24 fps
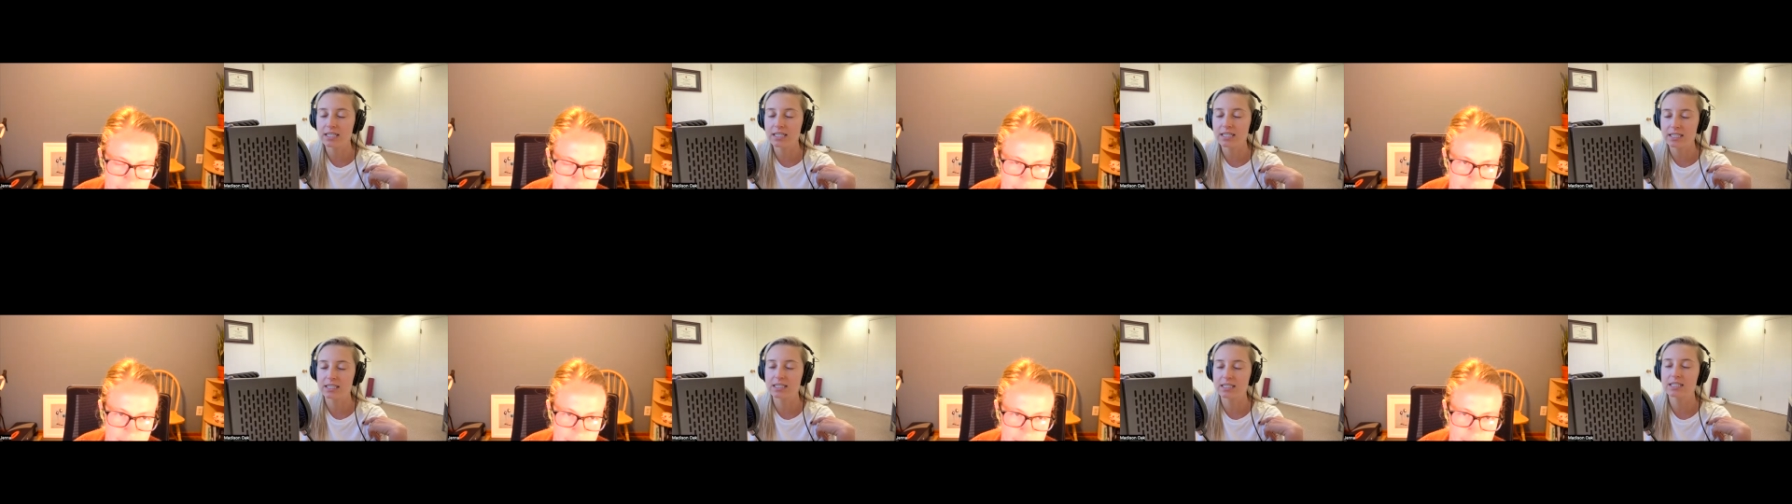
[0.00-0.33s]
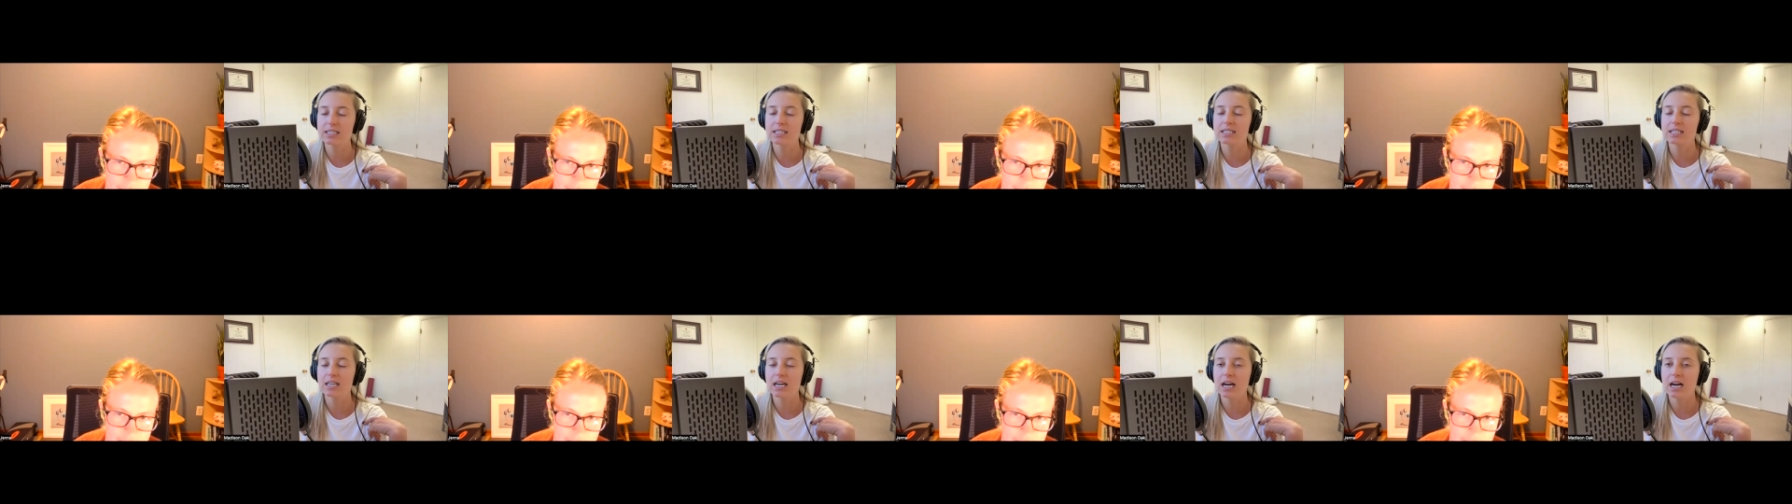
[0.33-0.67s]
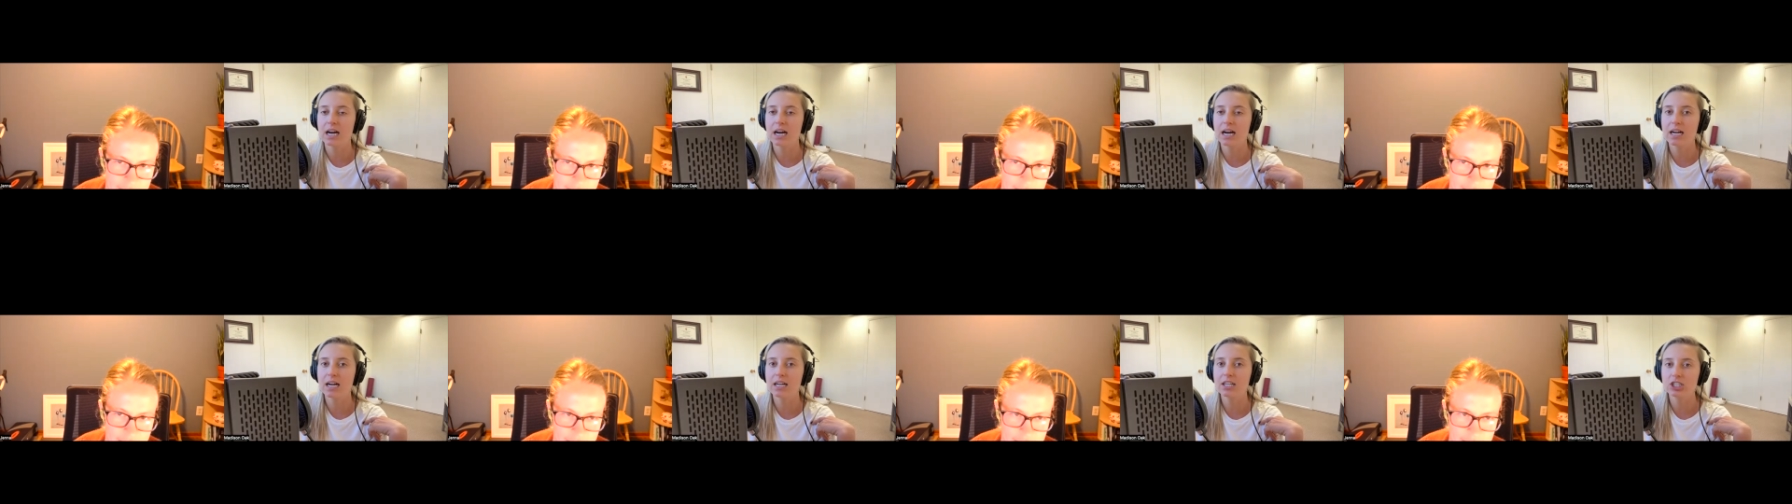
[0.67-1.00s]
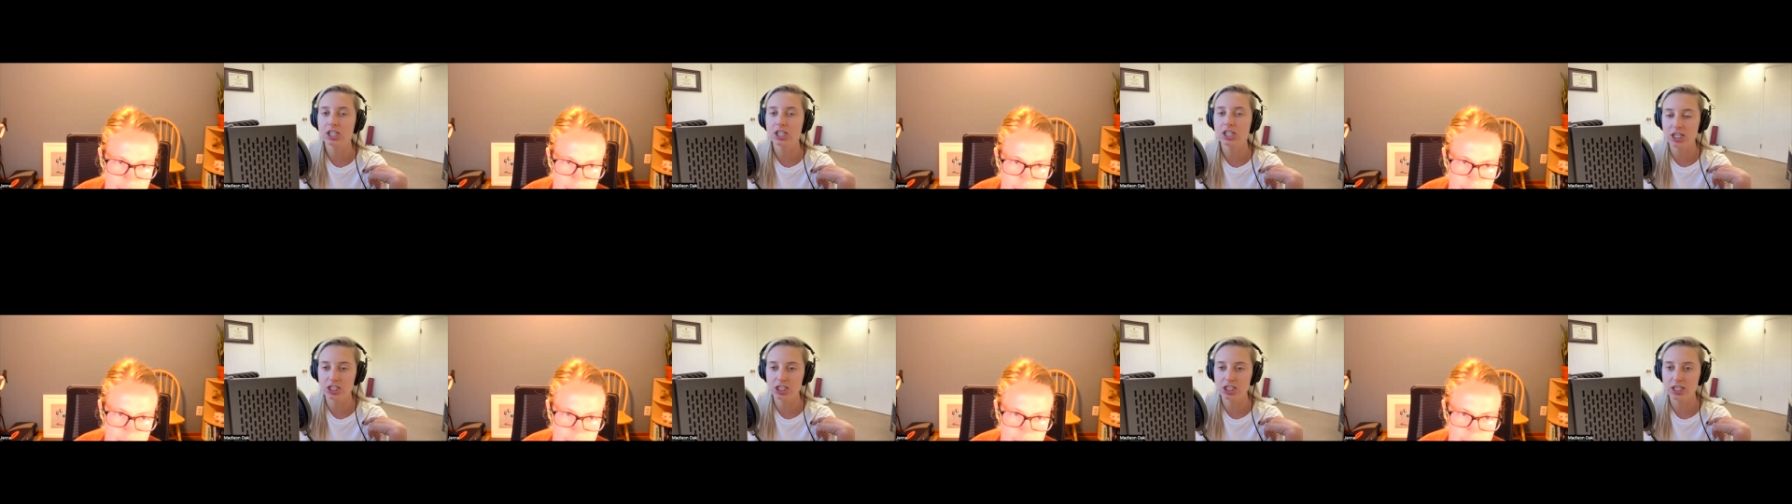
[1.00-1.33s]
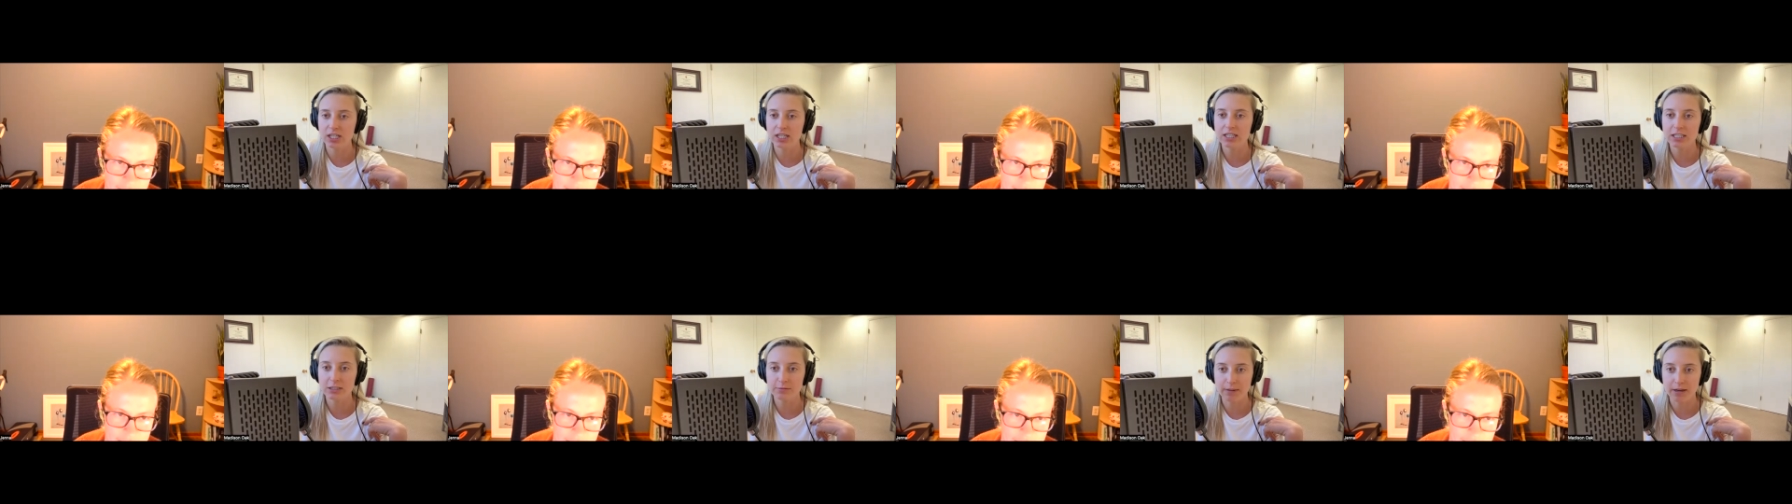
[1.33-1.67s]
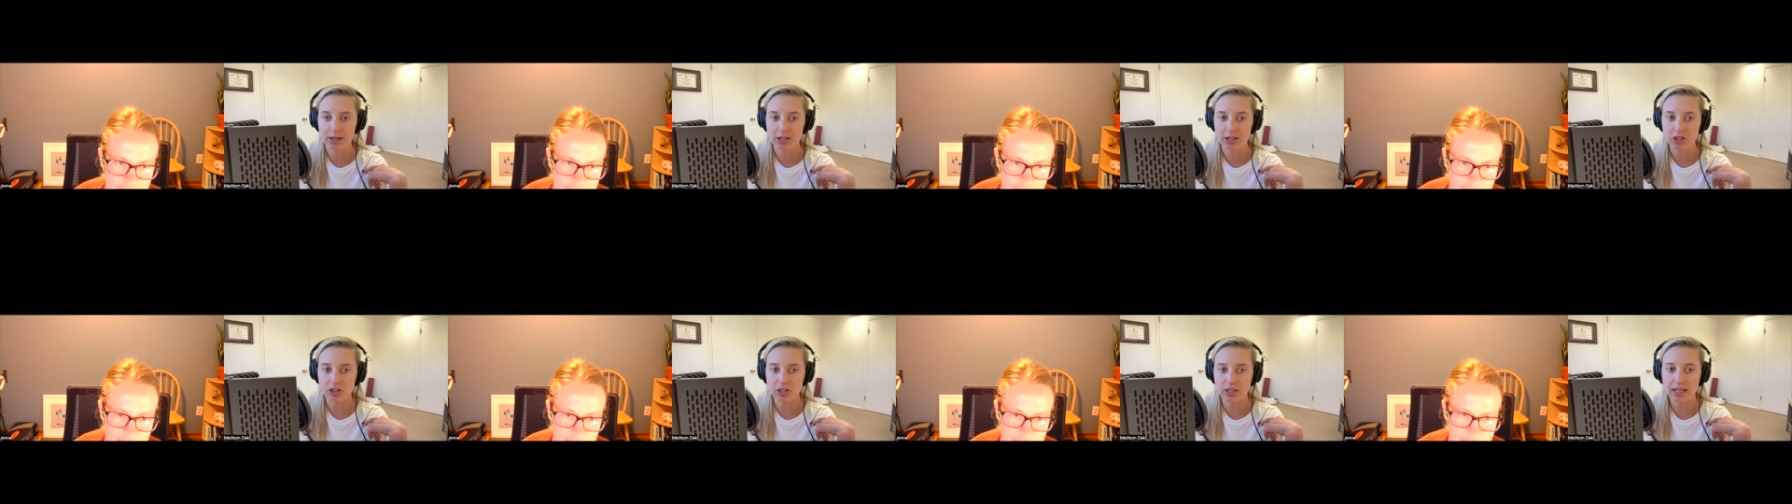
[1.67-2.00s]
is uh, changing,
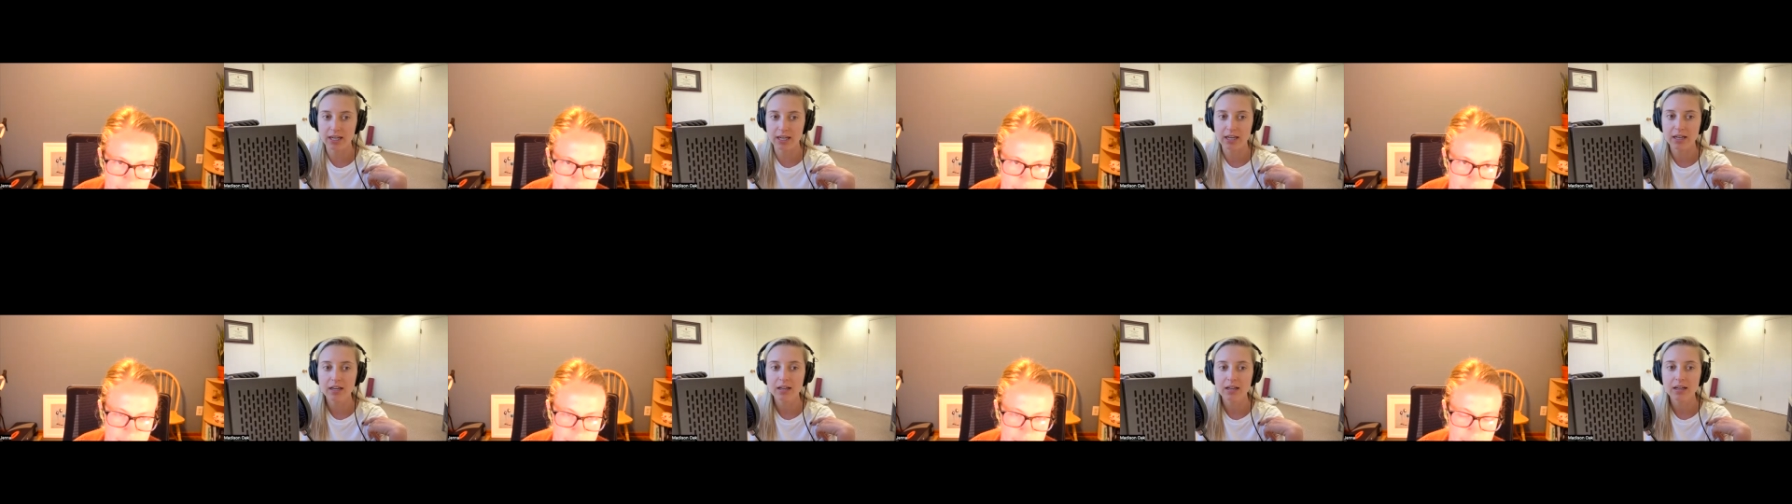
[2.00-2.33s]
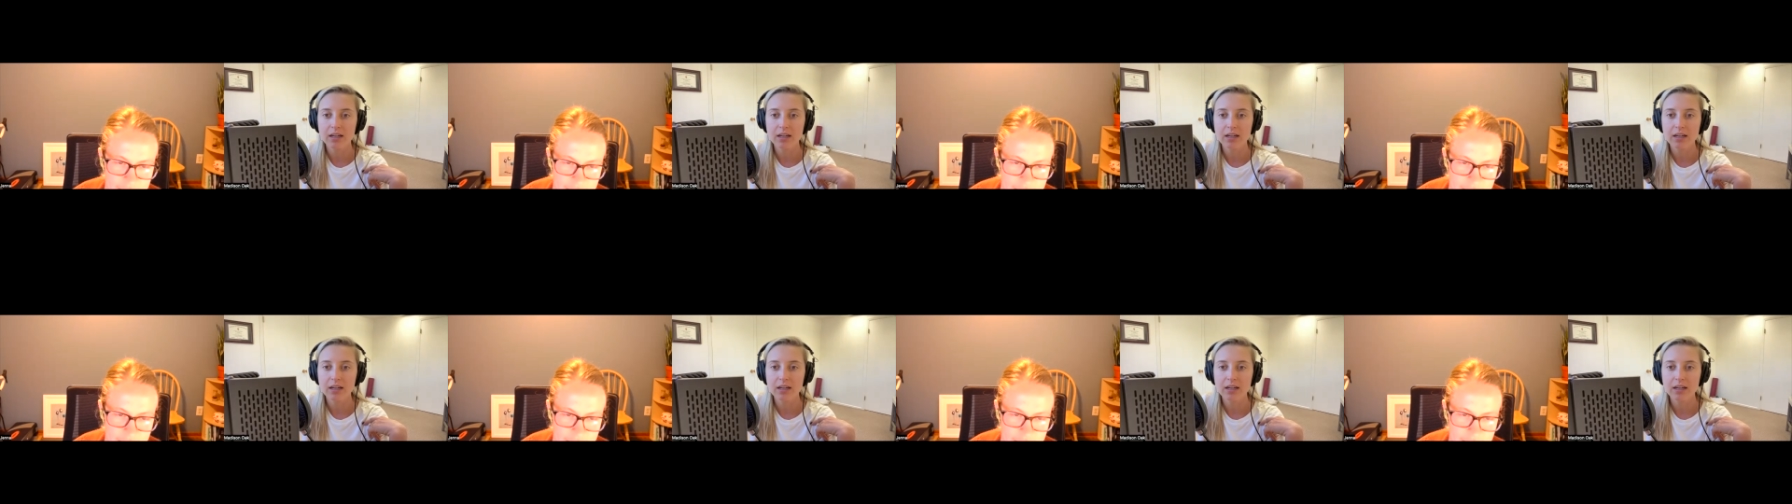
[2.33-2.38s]
especially,